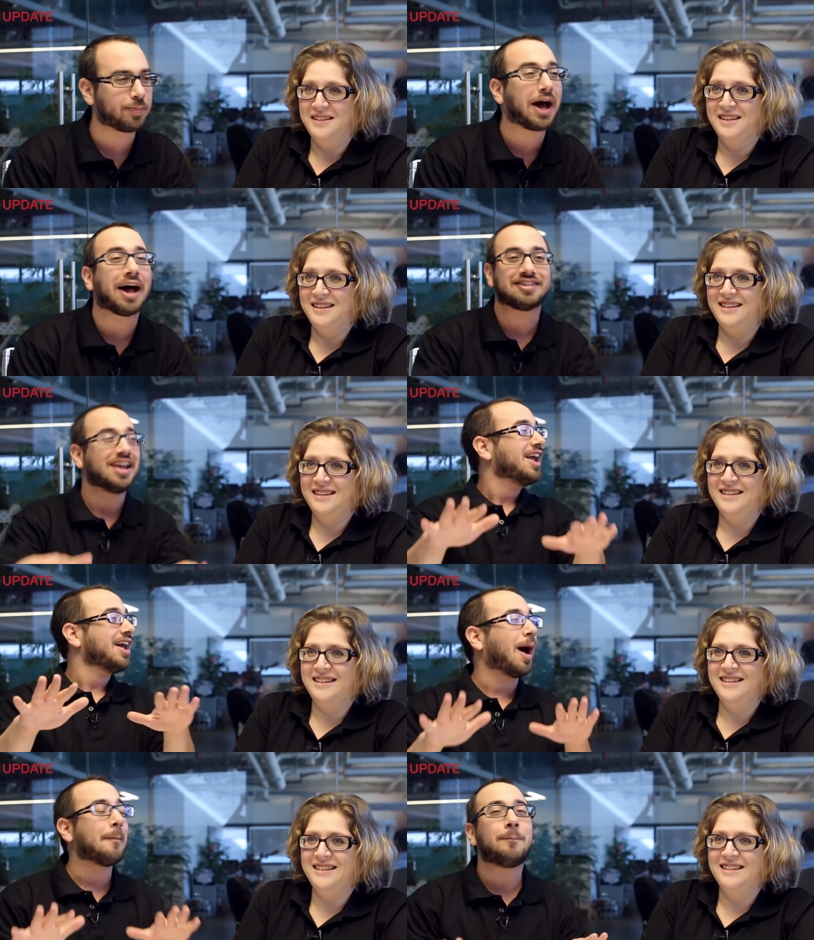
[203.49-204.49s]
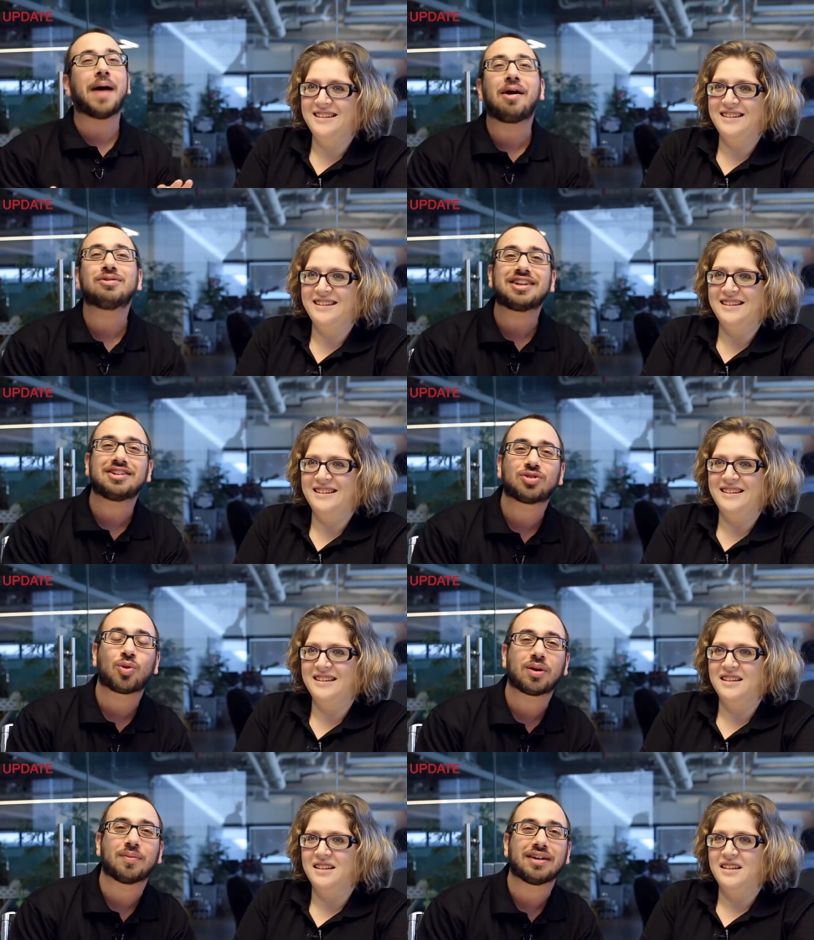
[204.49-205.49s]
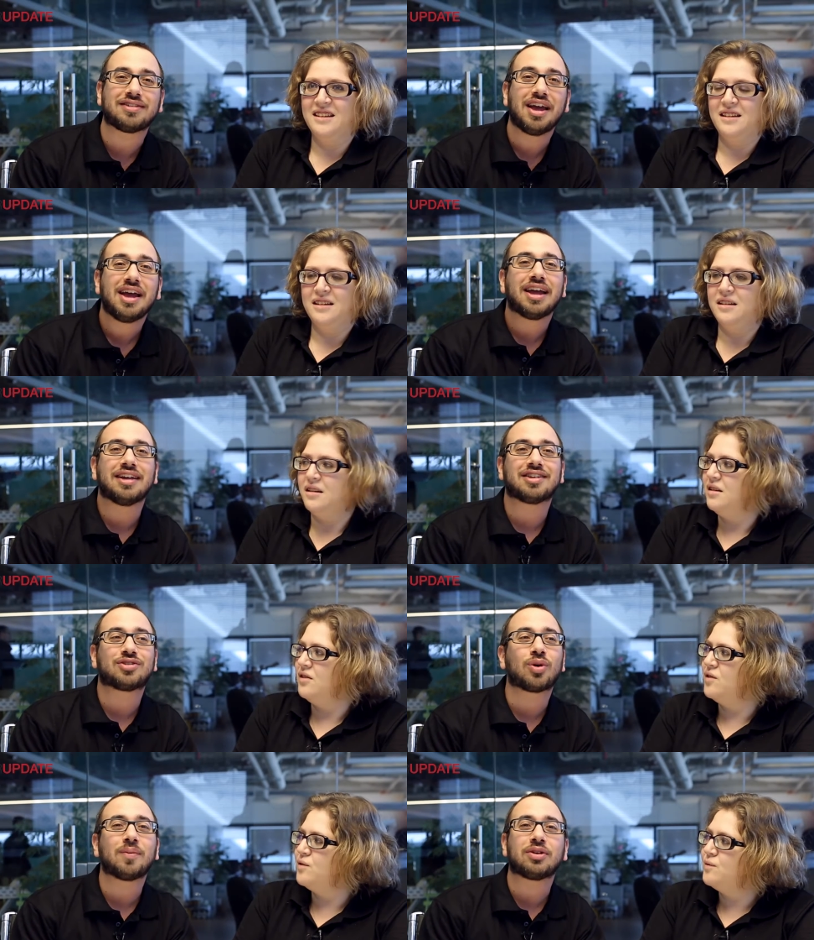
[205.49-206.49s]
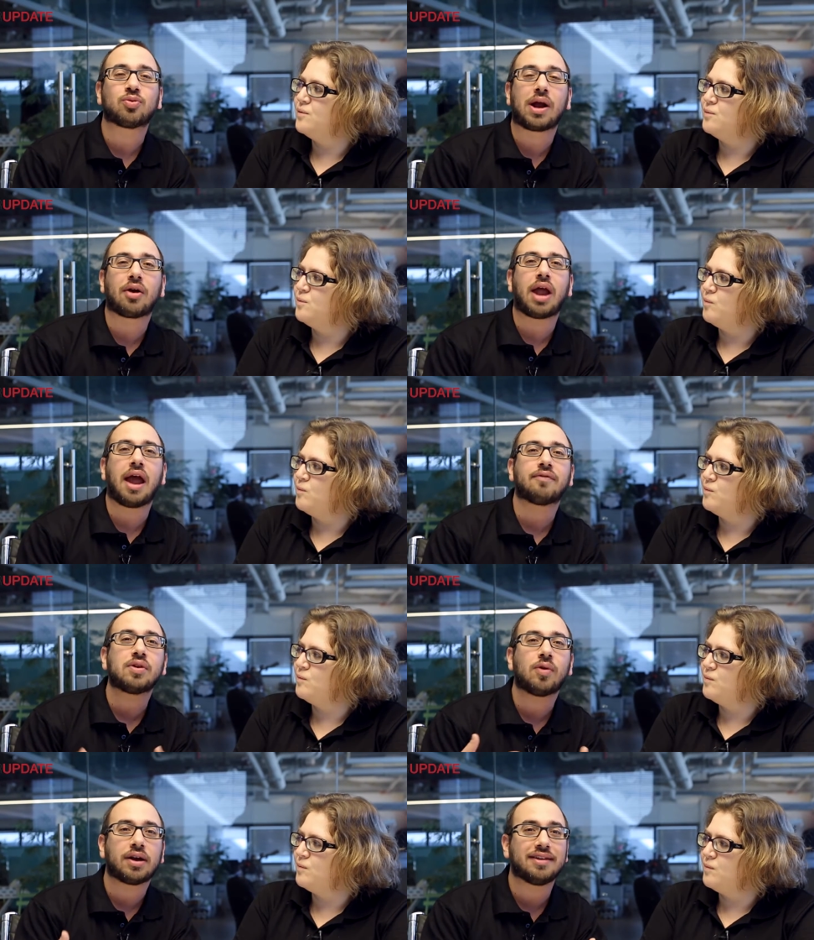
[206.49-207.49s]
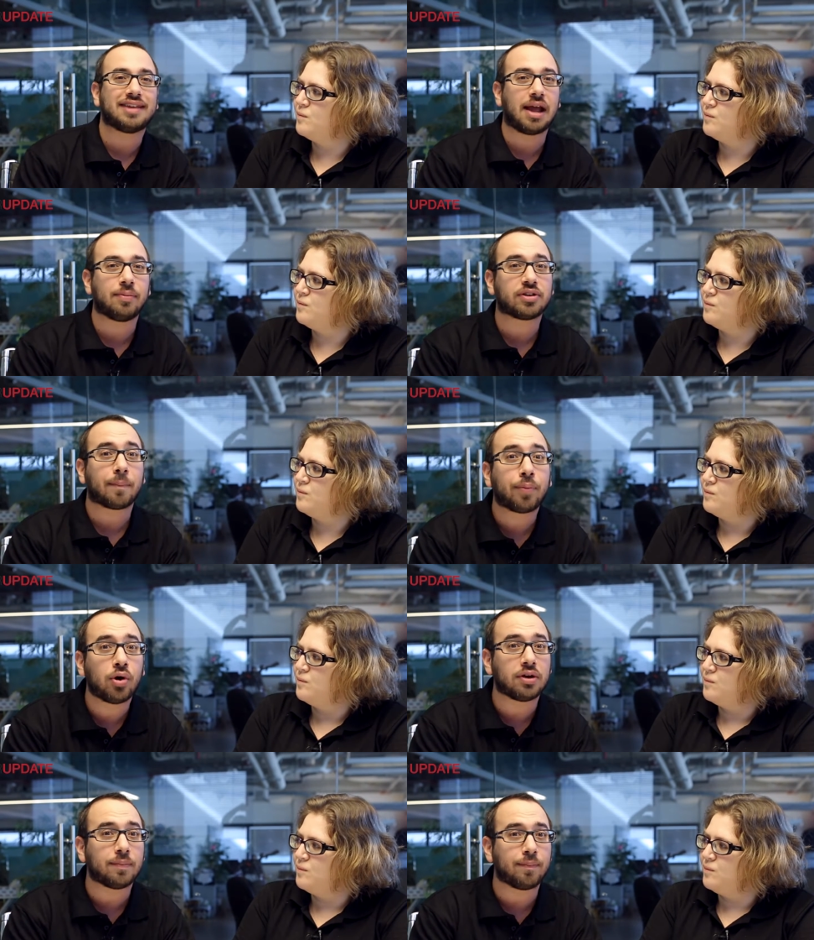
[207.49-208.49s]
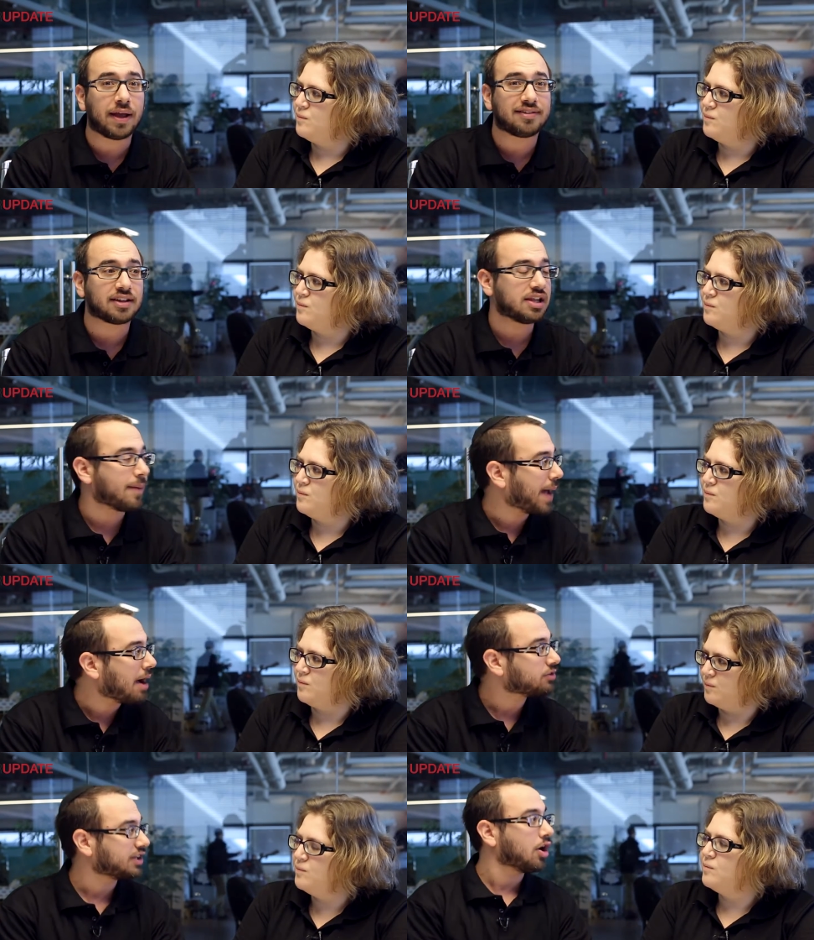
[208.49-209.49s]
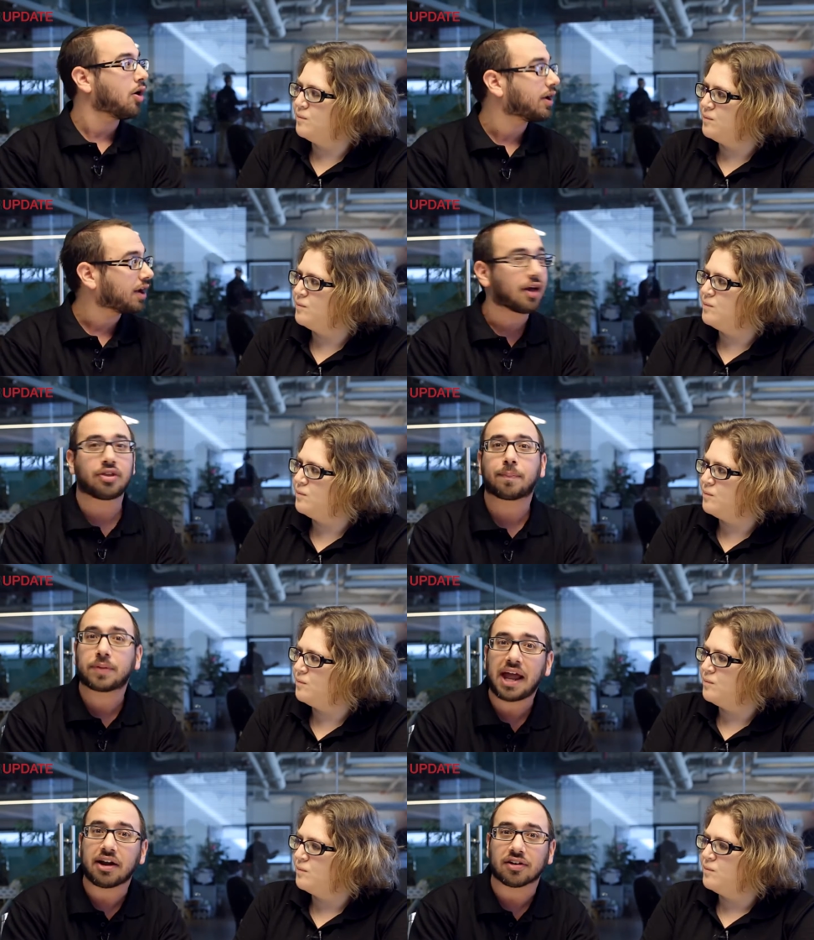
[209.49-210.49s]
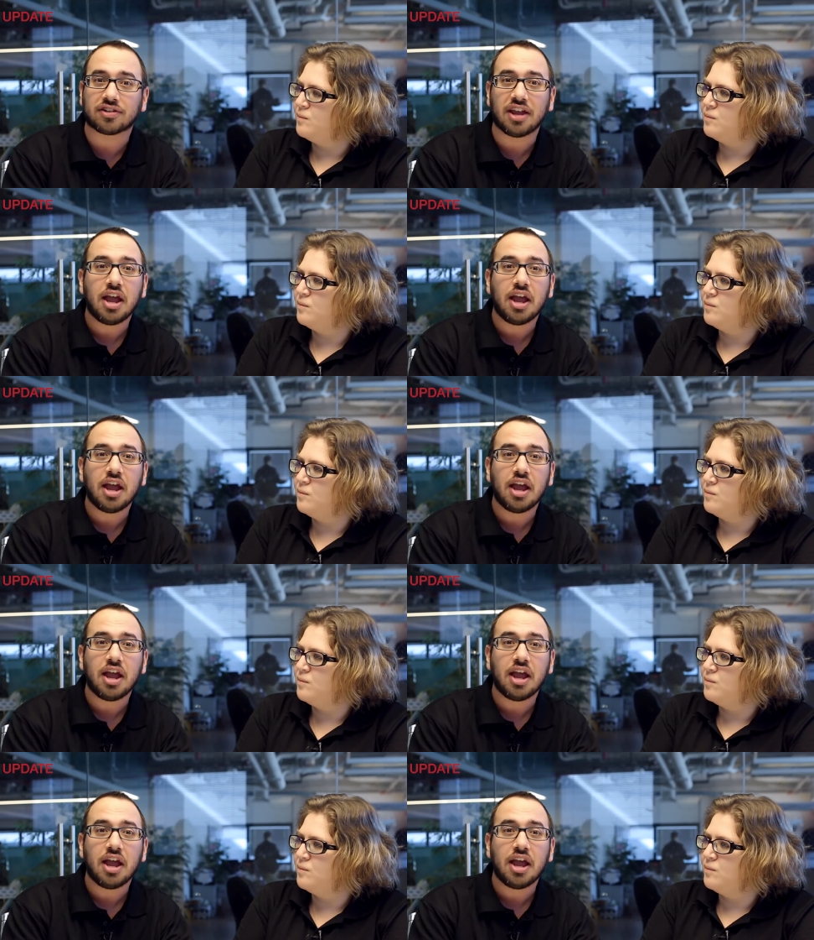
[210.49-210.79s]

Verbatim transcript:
Speaker 1: But a bounty tournament is a tournament where everyone is able to put basically a bounty on other players,